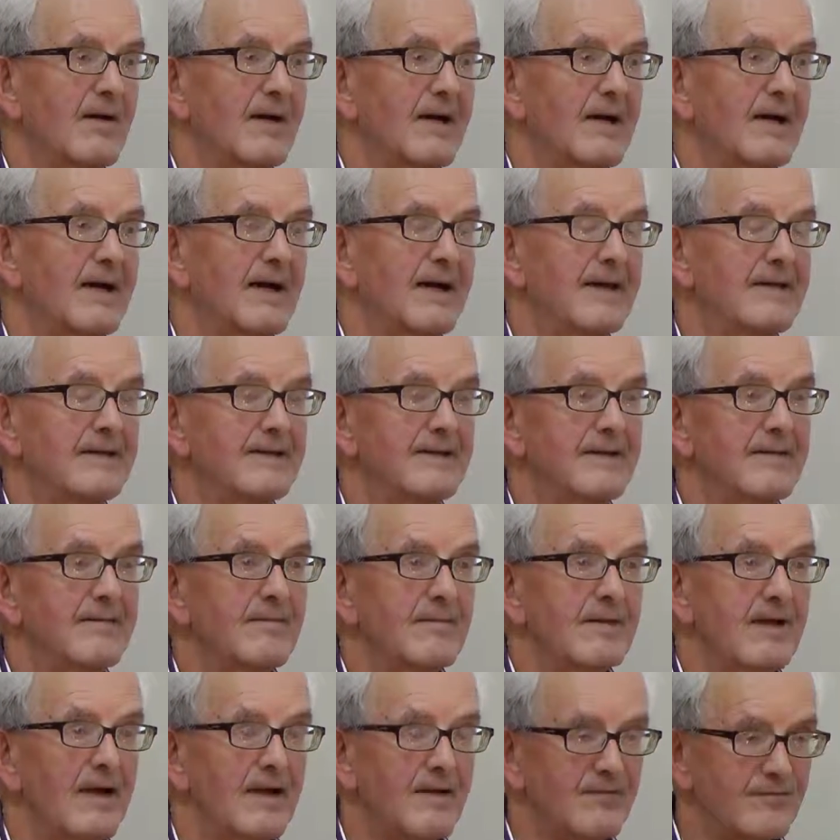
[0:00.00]
And
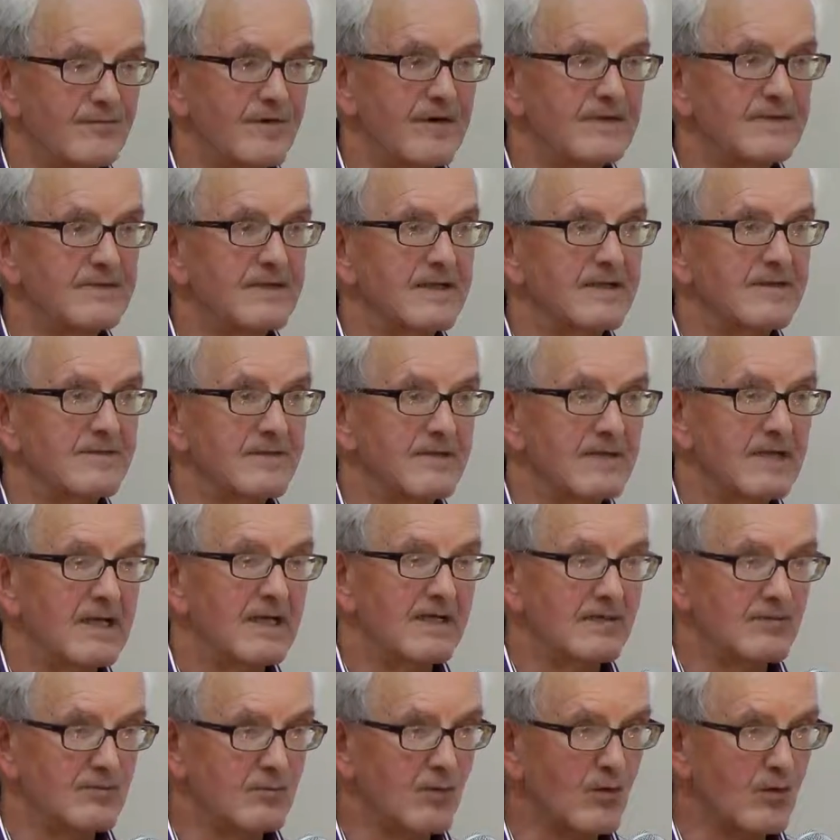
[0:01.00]
I find that it's a
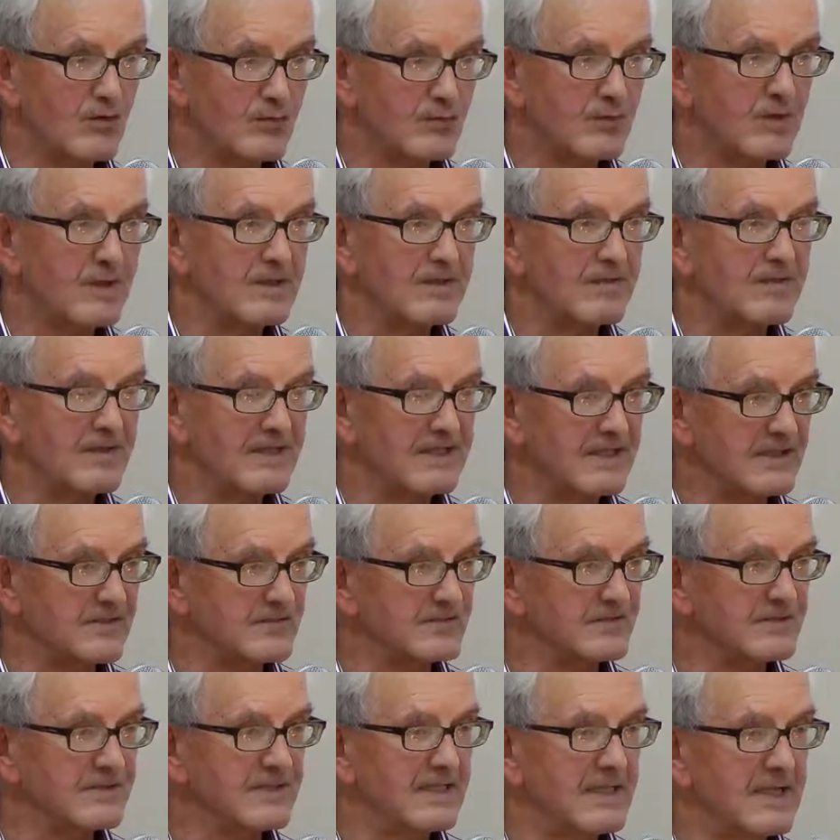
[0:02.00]
worthwhile collection
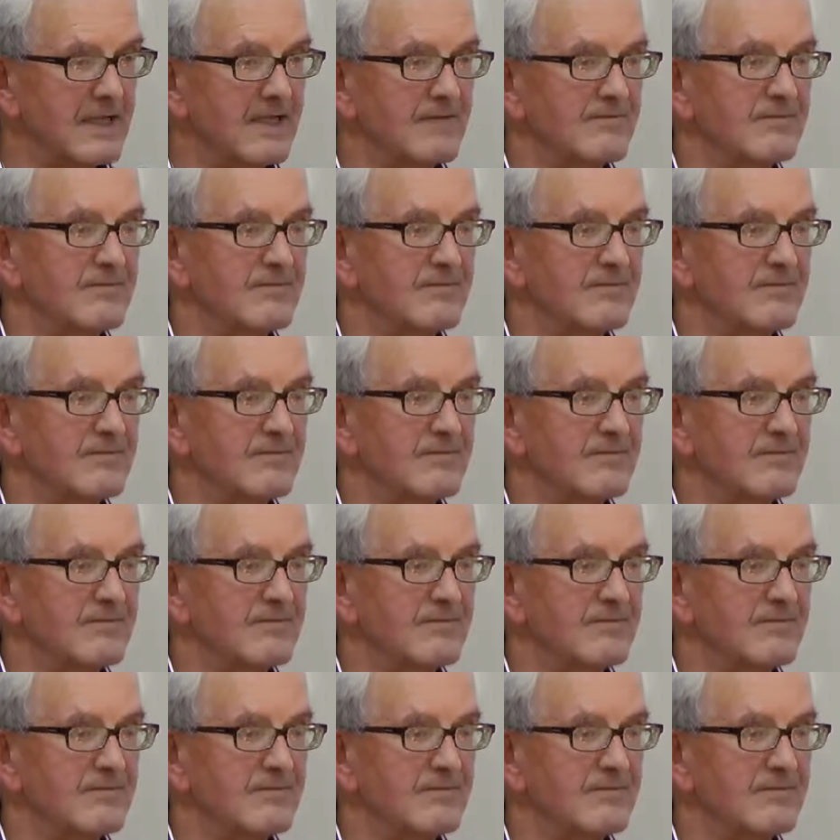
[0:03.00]
to have.